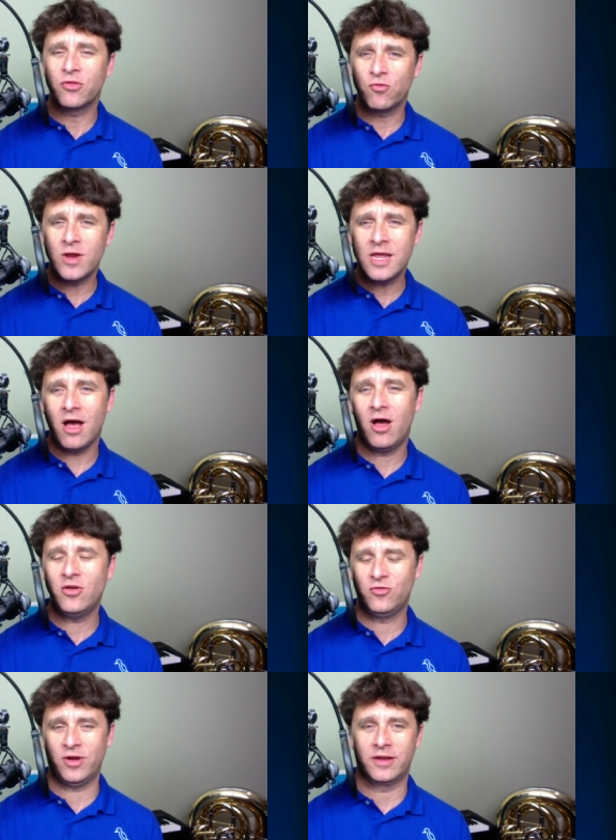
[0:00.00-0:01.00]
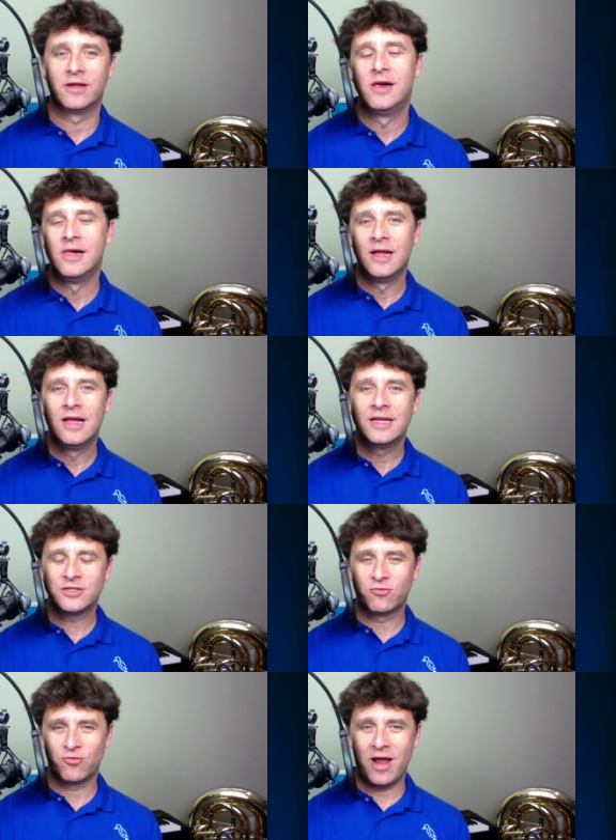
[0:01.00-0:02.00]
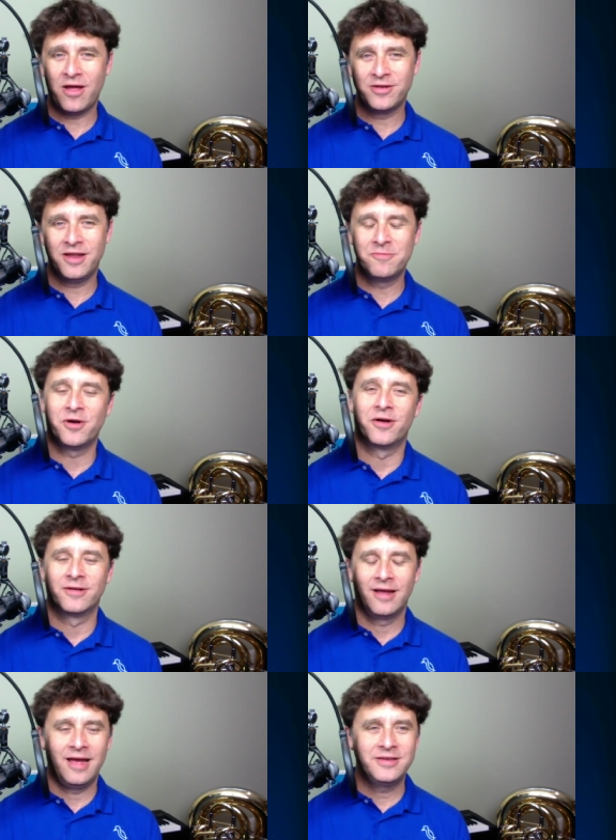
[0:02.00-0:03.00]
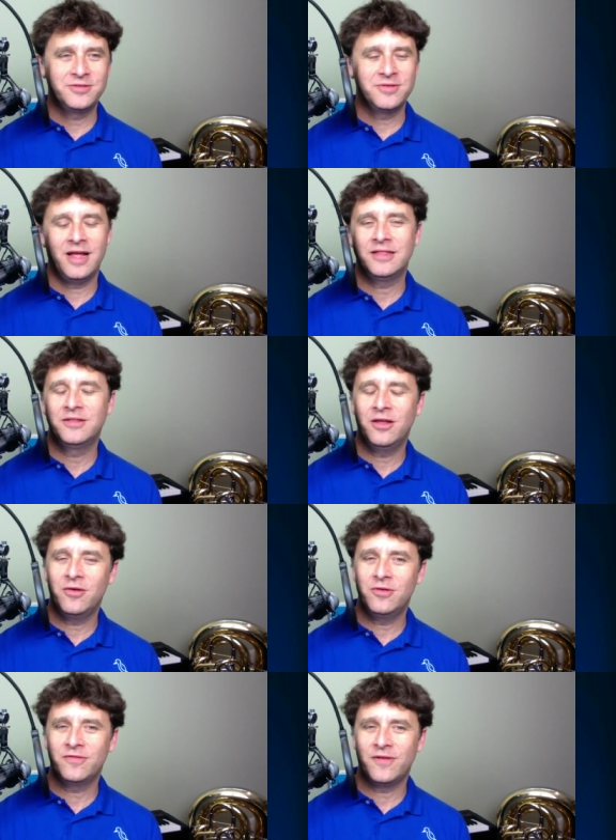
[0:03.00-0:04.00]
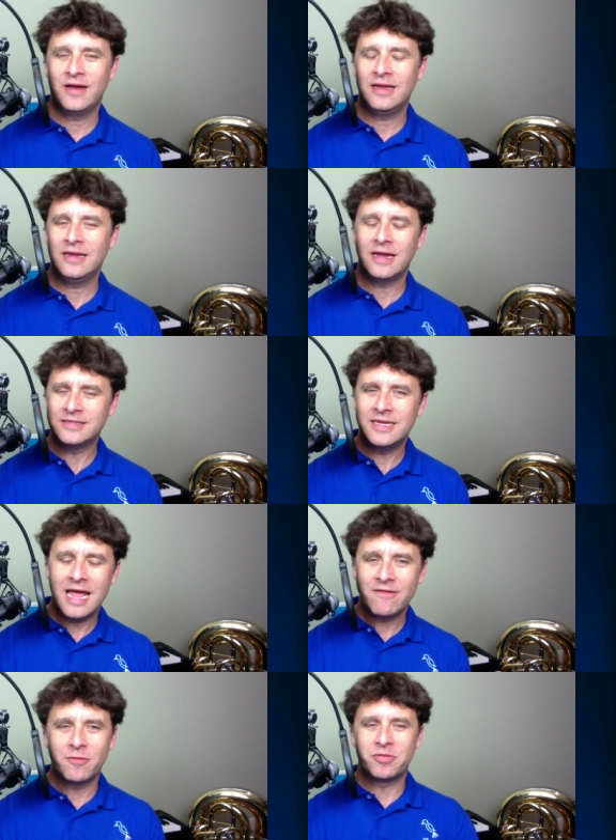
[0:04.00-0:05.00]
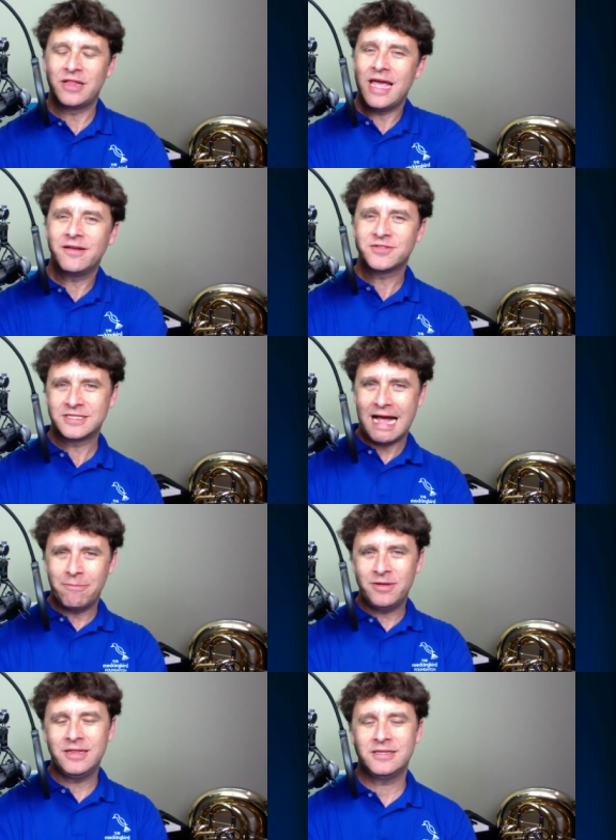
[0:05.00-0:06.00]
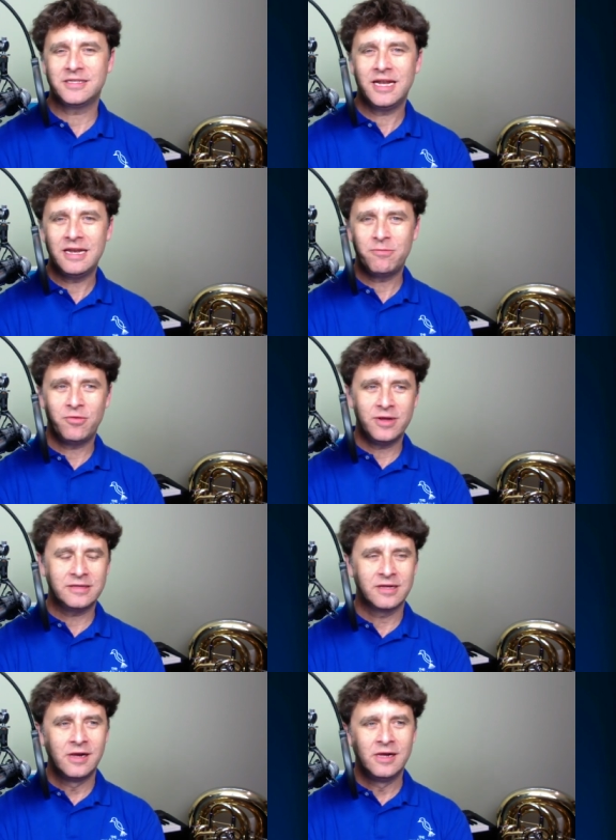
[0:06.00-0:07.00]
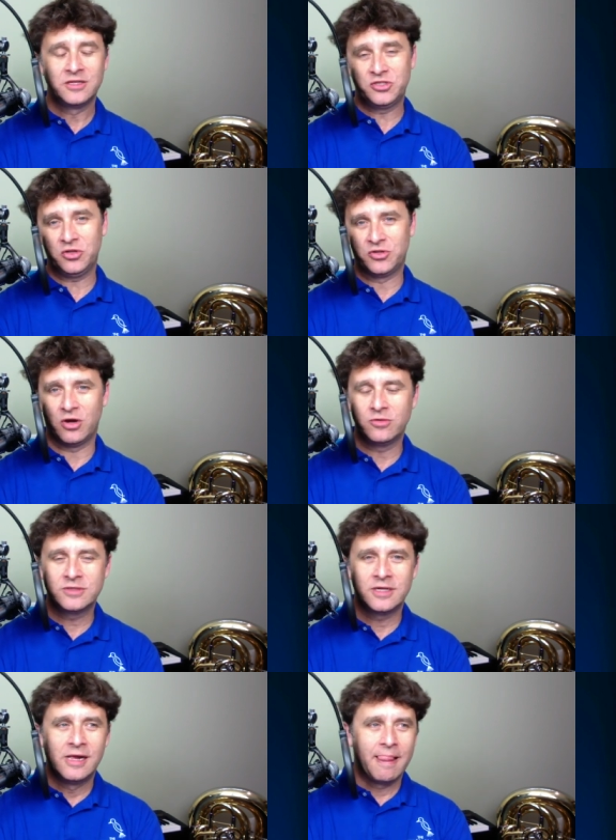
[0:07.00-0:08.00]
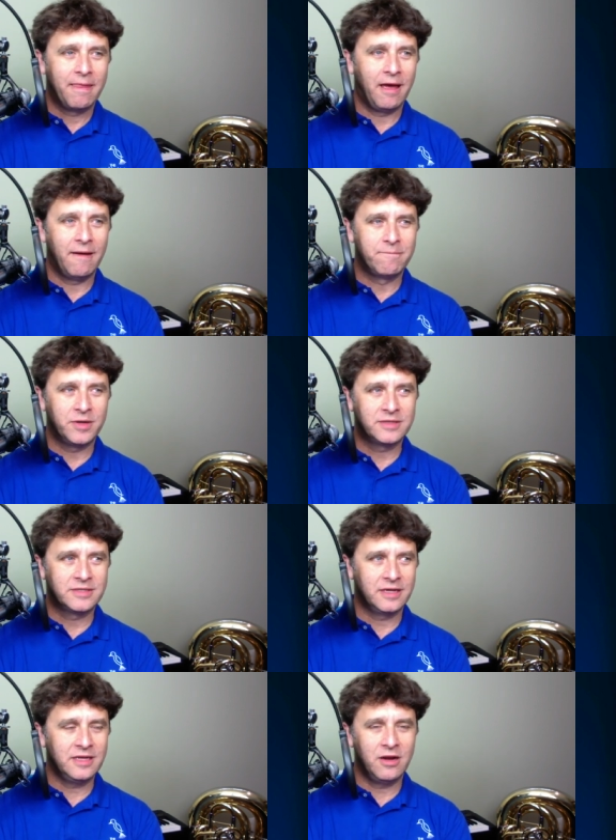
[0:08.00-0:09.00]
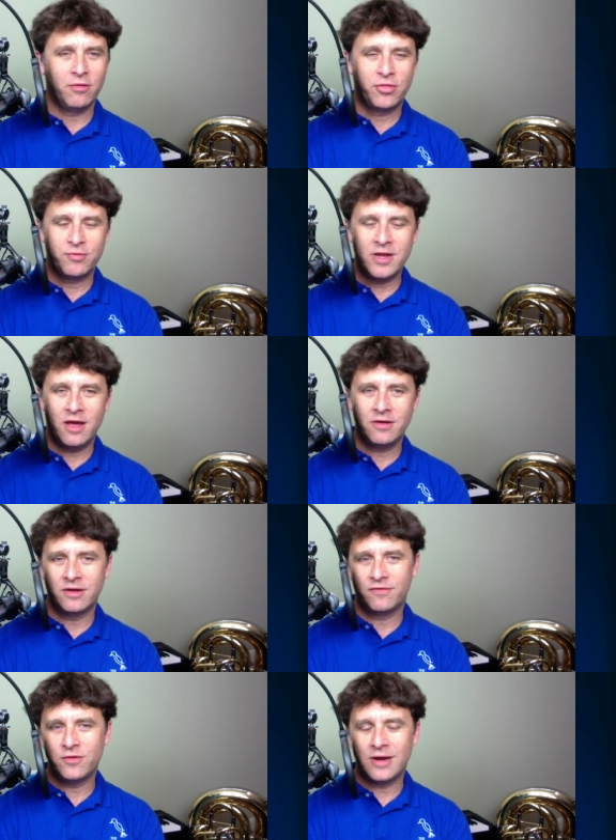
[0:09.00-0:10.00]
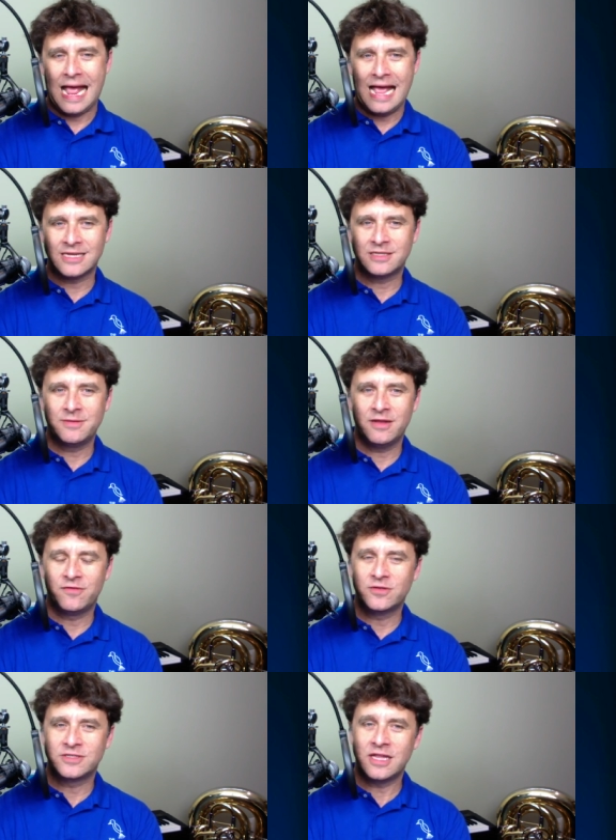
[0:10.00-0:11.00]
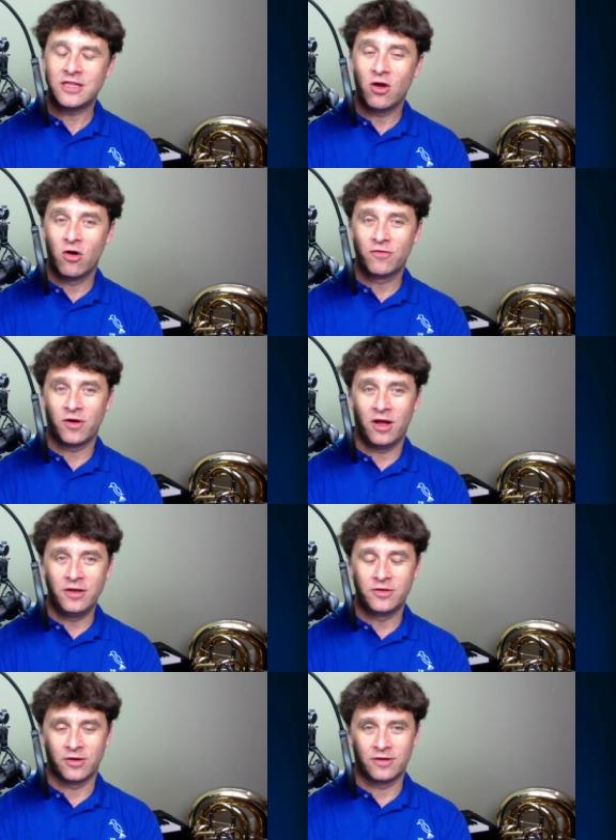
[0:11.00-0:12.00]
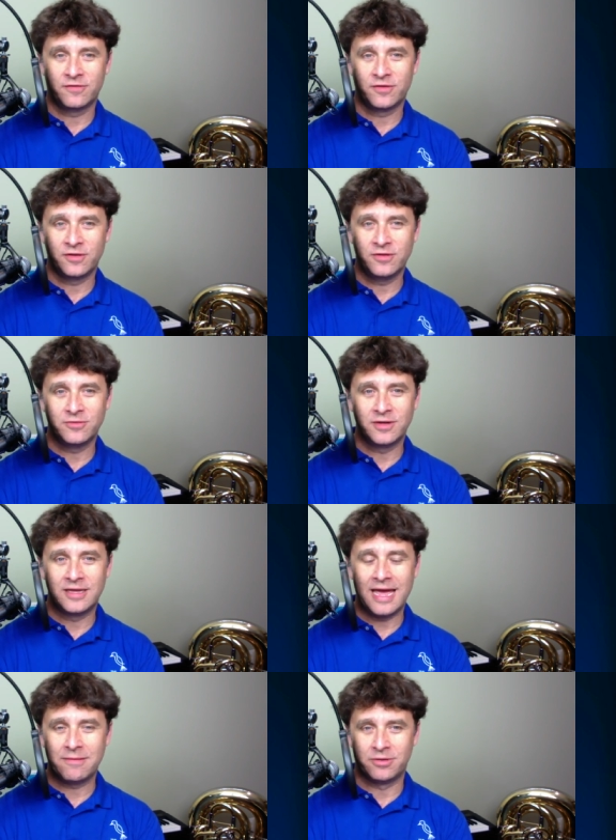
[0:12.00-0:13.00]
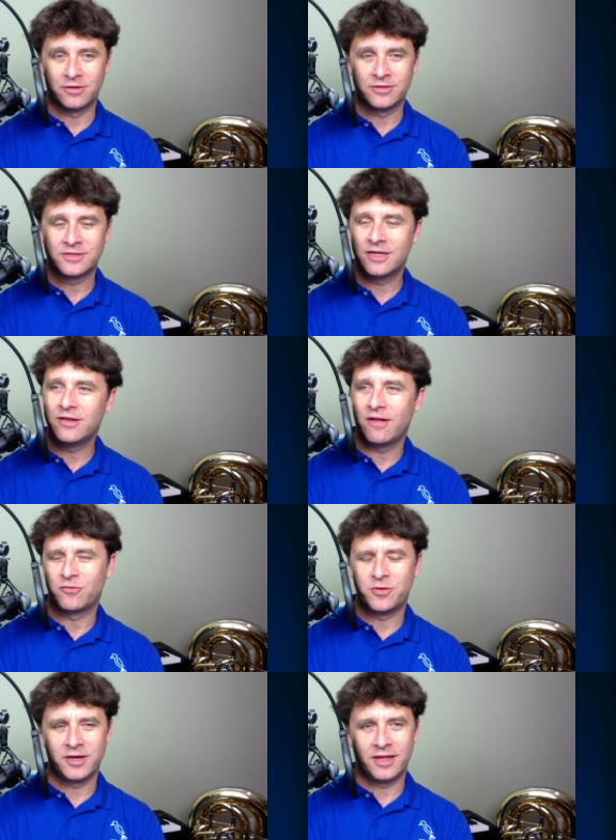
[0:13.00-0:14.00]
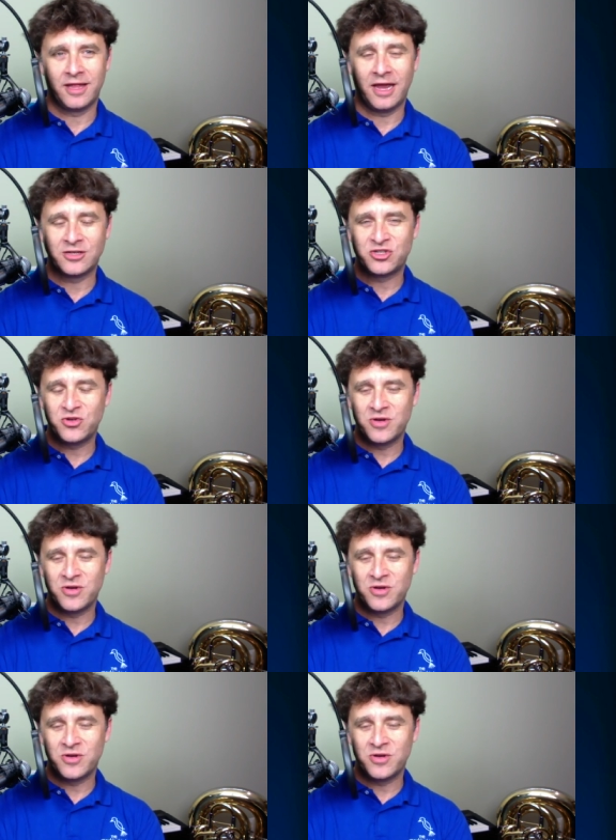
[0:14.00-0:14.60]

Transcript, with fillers: Three hundred. It's a round number. I do not know if I I didn't have a plan of stopping this at any point. Still don't. Uh, but uh, you know, 300. If you had asked me if you'd set the over under for you gamblers, so uh, you'd have to put it at like